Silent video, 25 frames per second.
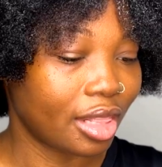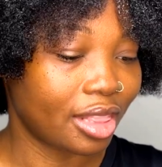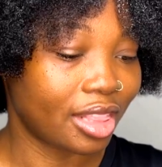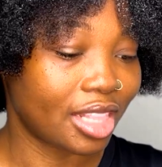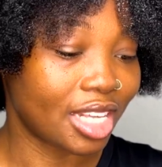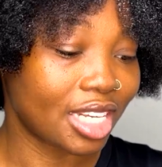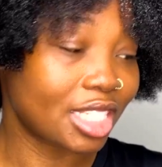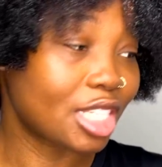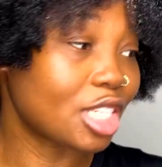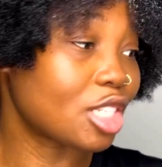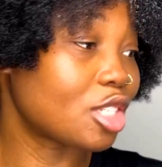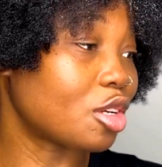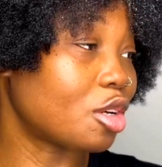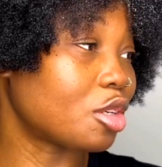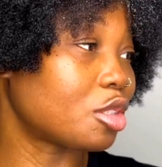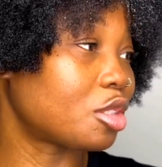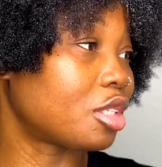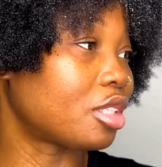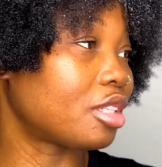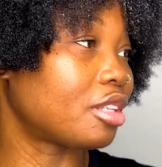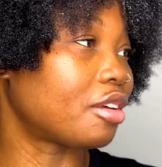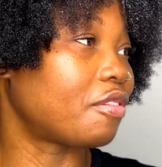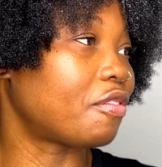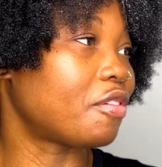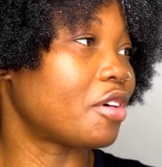This is
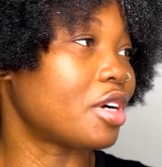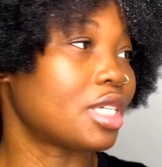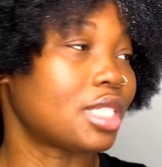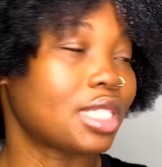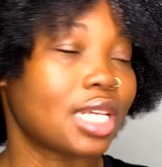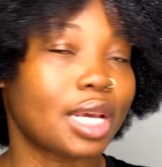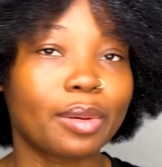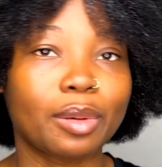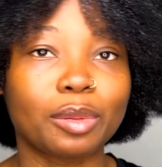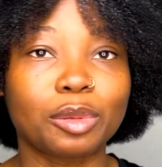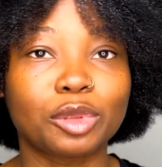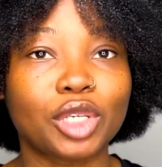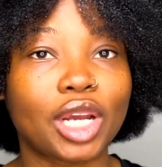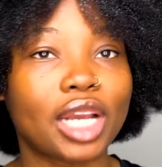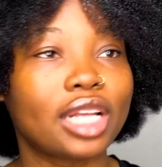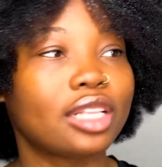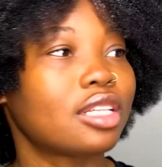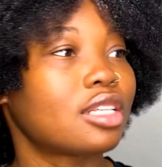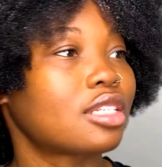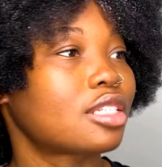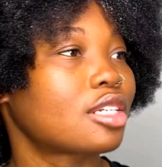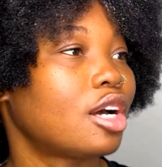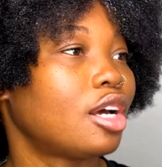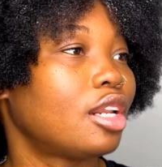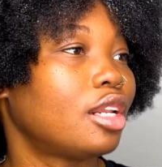also the first time I'm trying
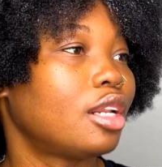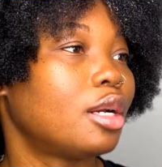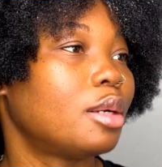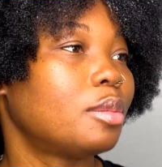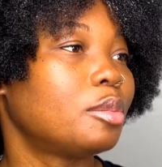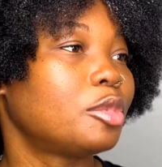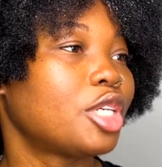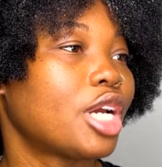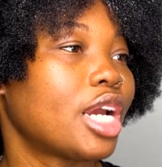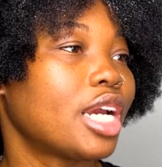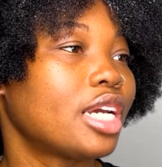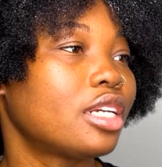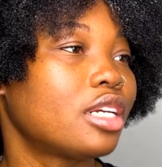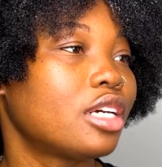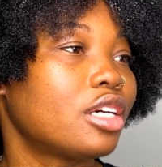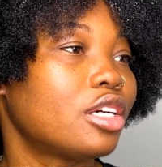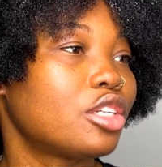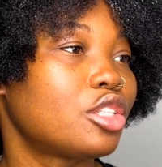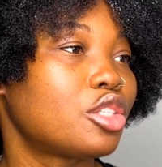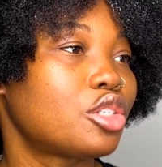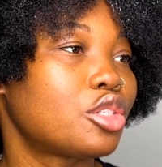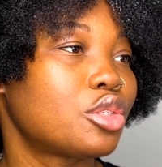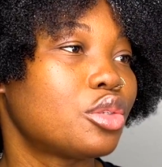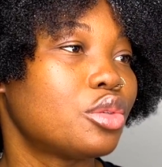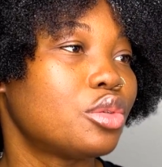this color. I'm trying
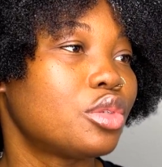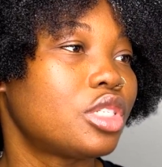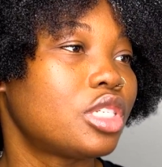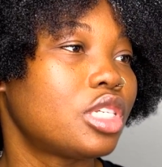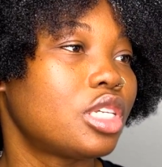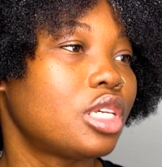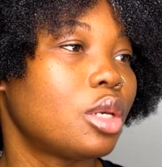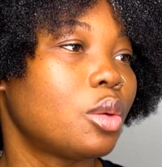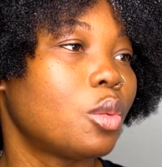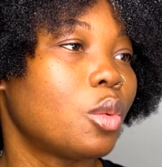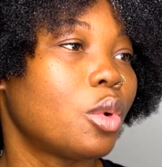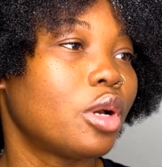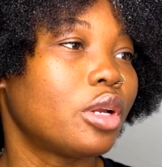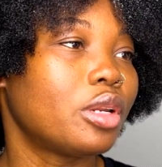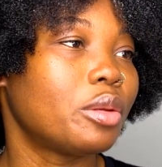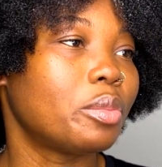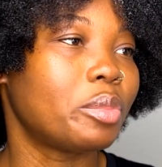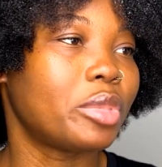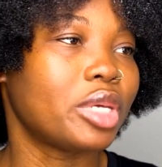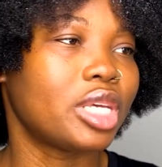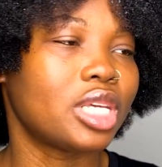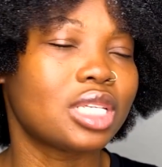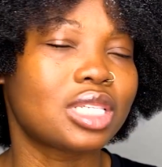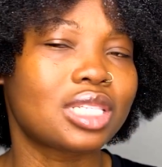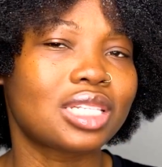a
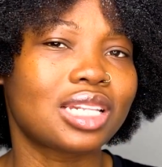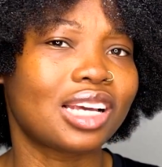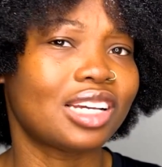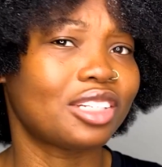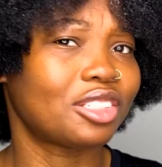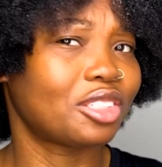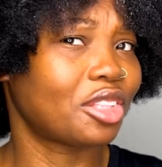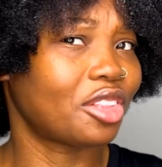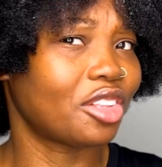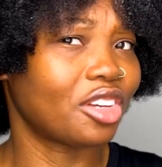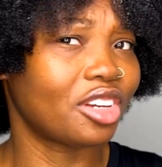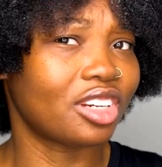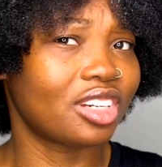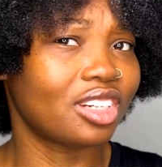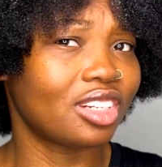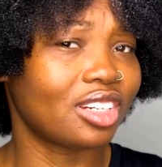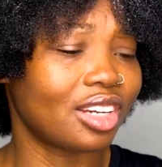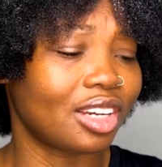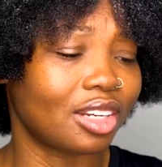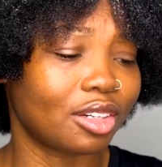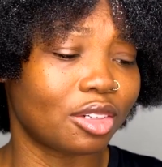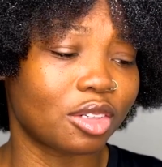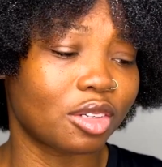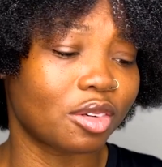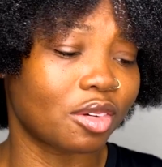2T1B/30.
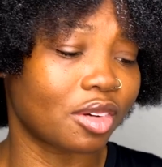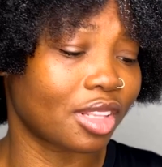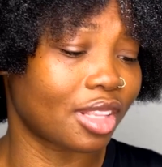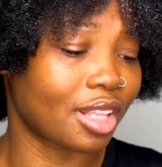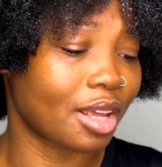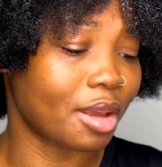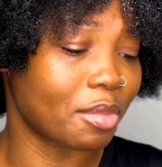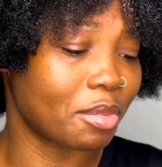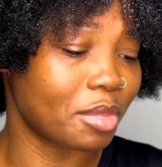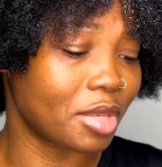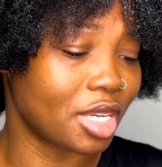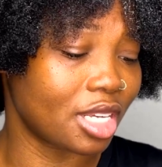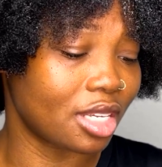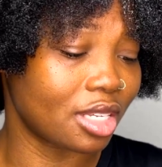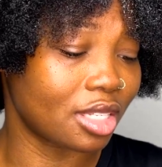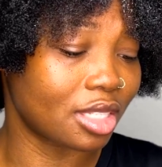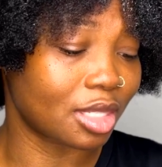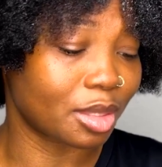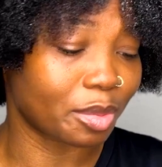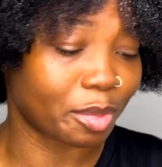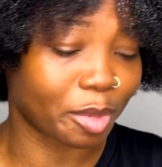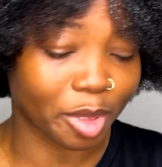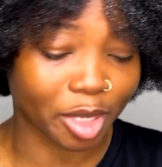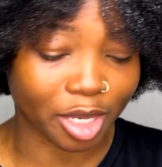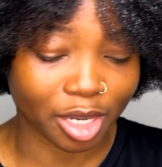I don't know what that
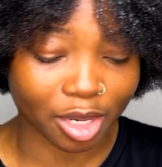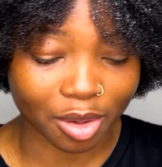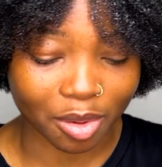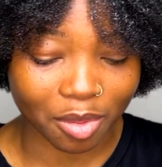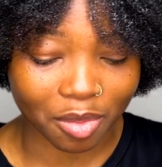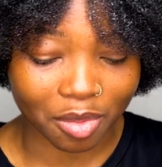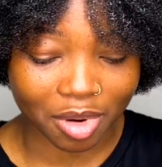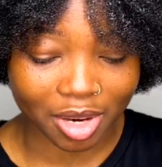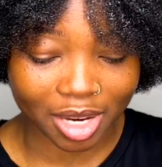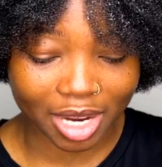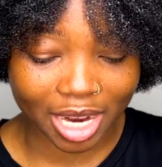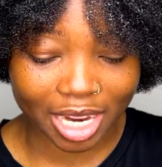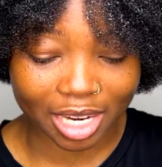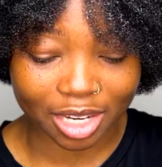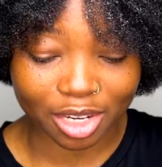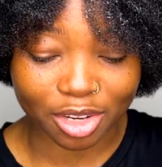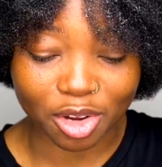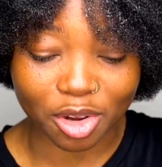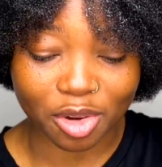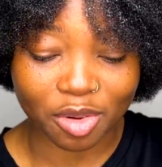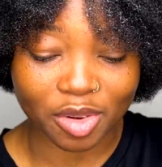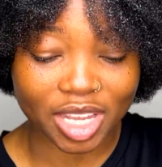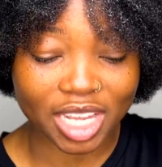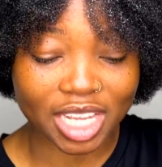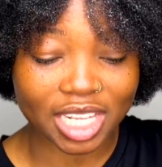means, but what I
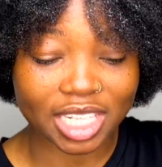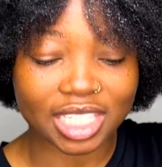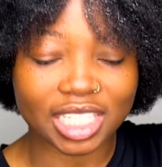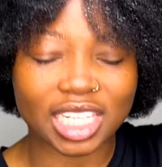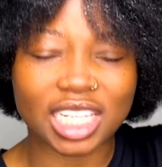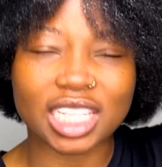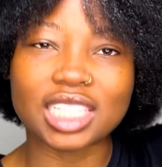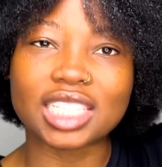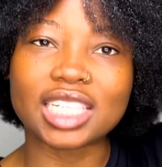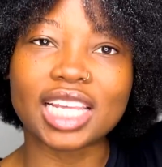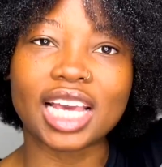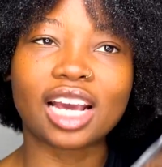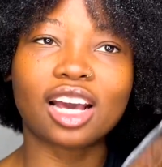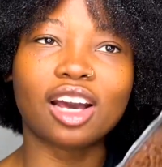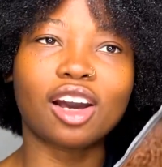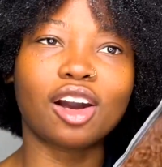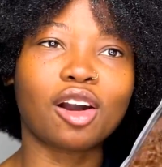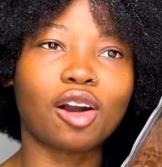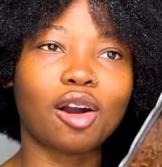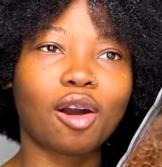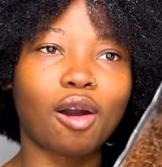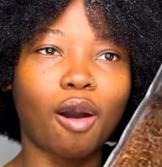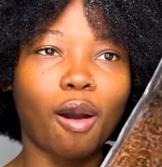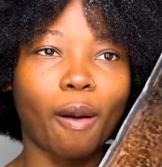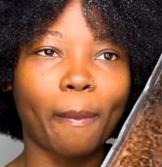know is it's like a
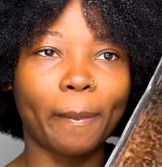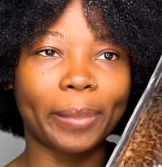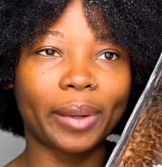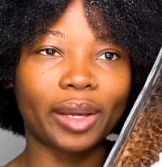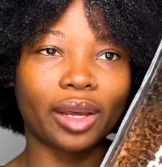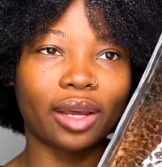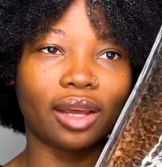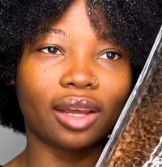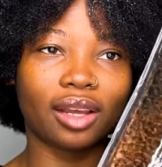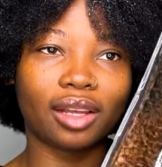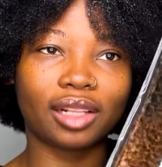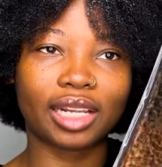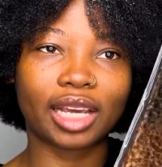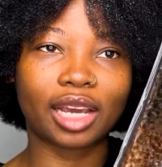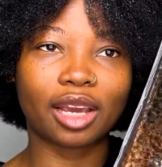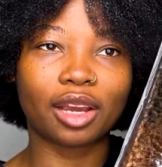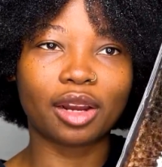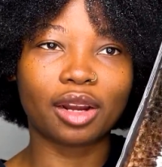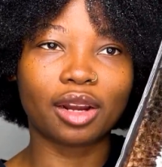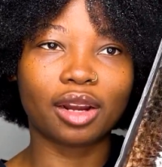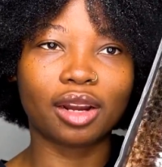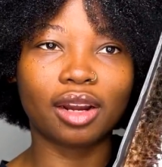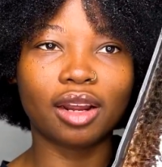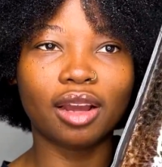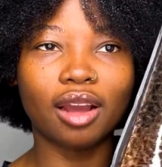copper, like
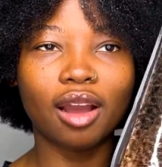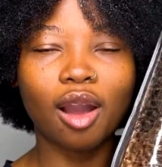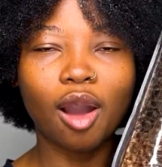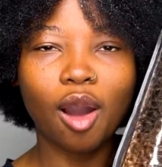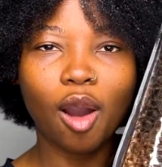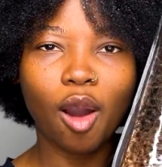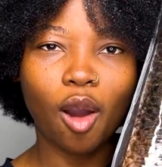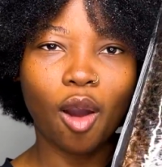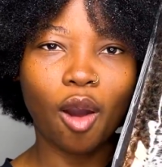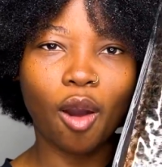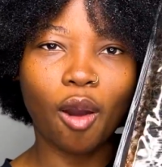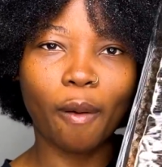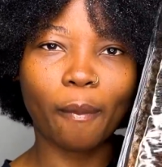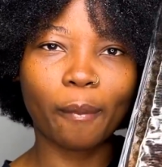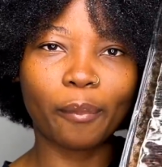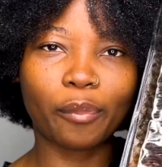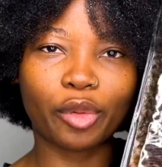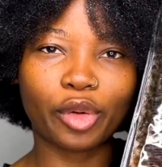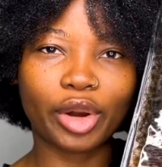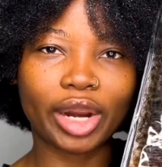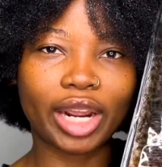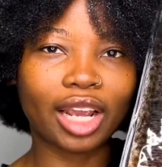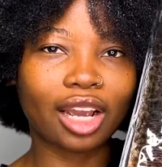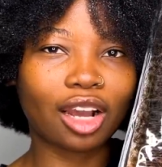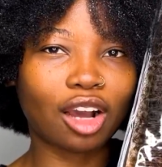an
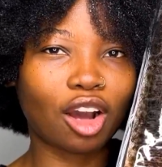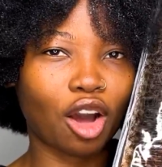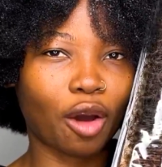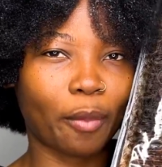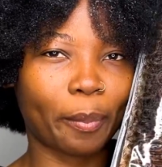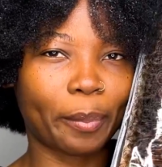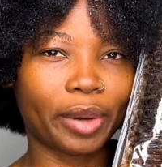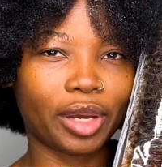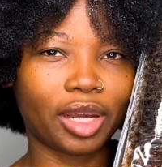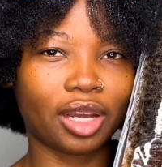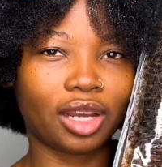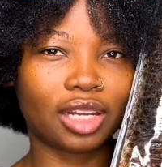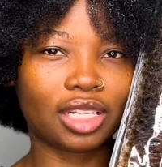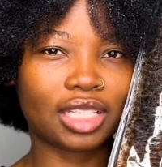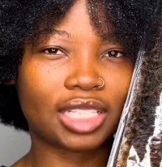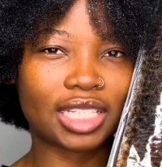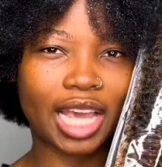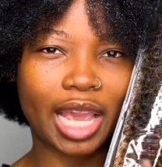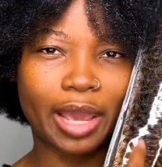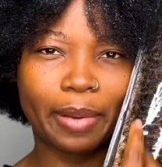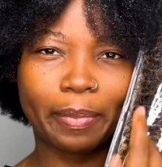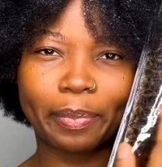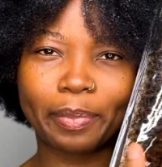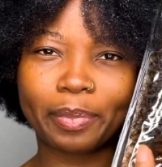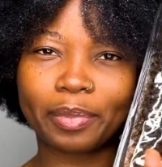ombre copper
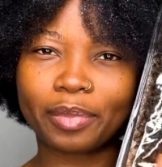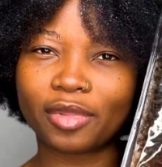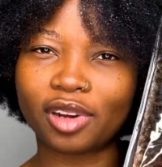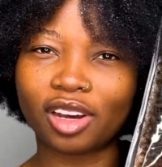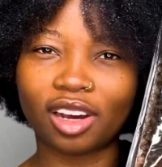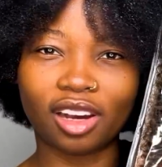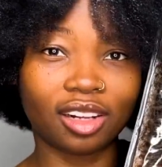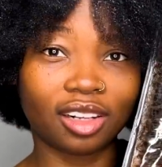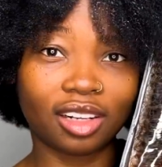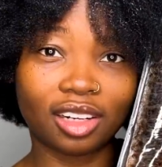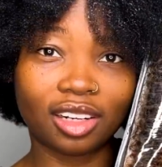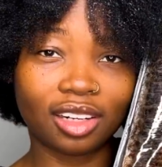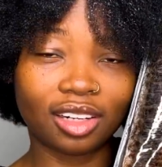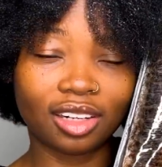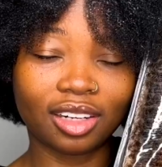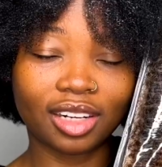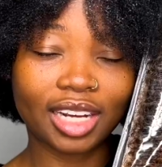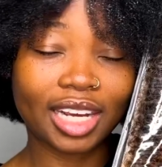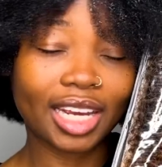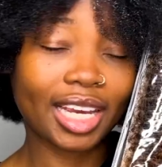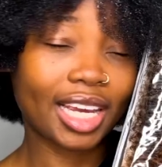type color, I